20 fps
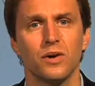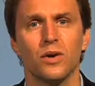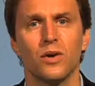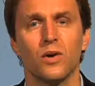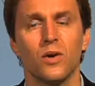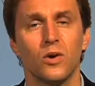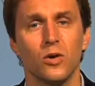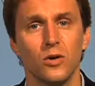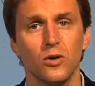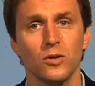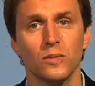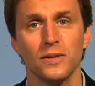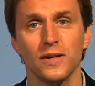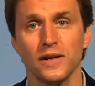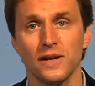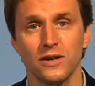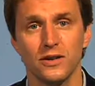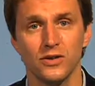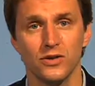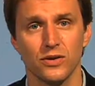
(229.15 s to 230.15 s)
horribly
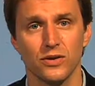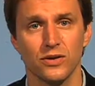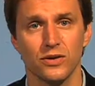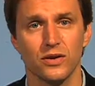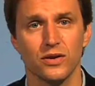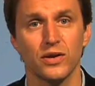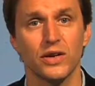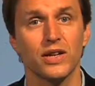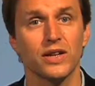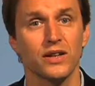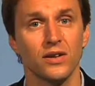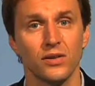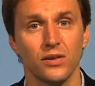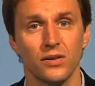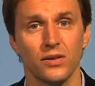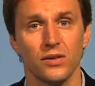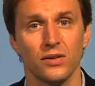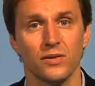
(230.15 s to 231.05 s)
injured or killed.